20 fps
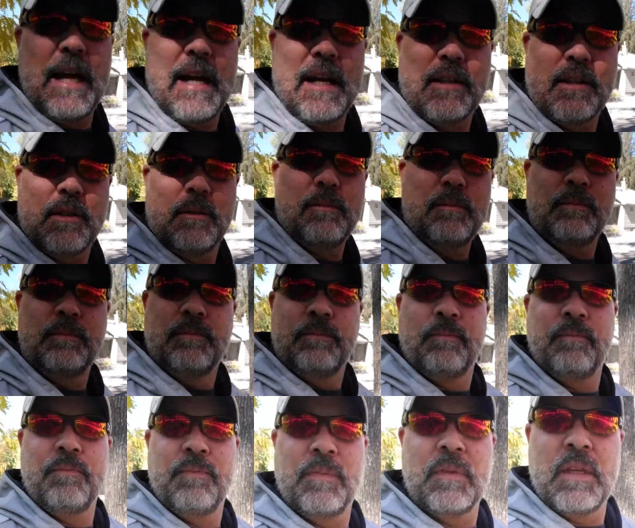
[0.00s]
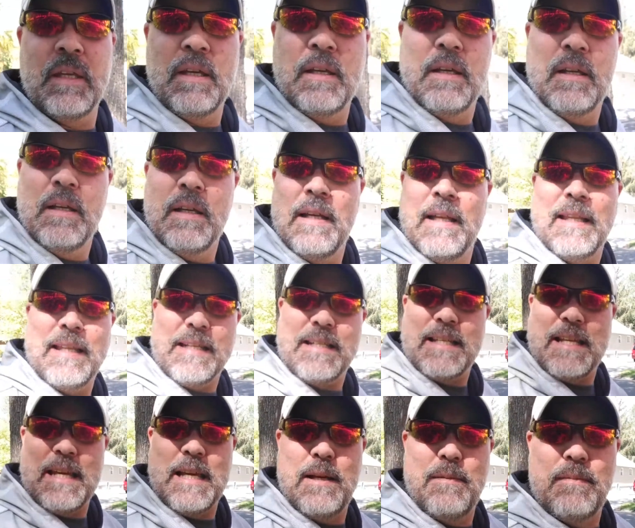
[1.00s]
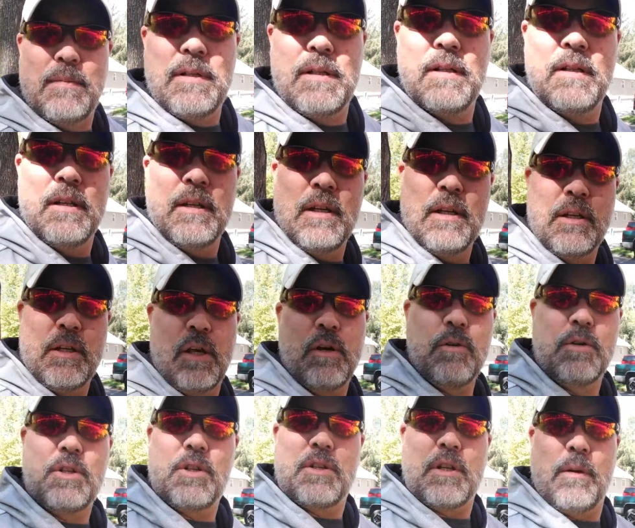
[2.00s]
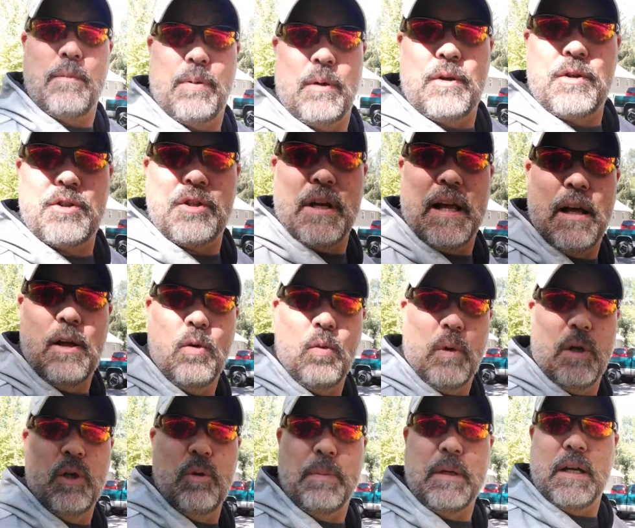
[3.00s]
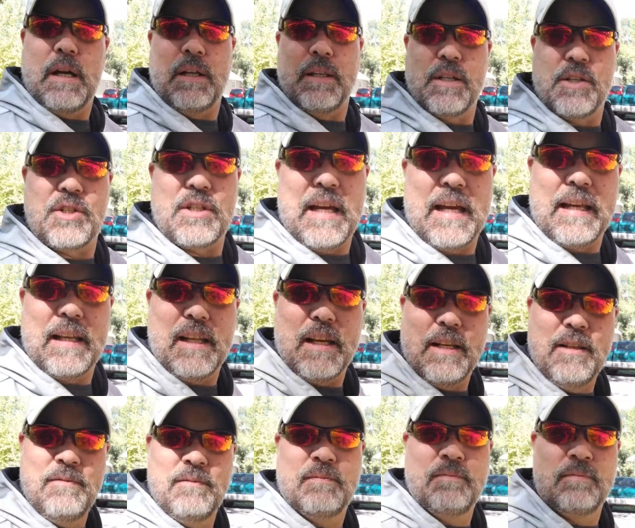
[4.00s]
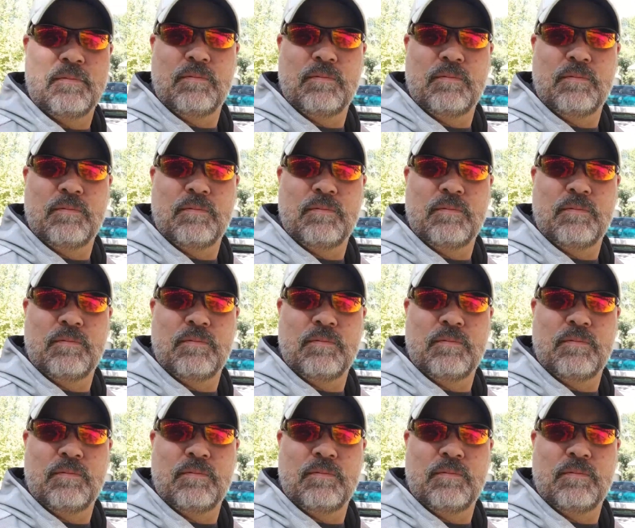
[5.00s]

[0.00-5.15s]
anthem, the team, coaches, and personnel will be on the sideline.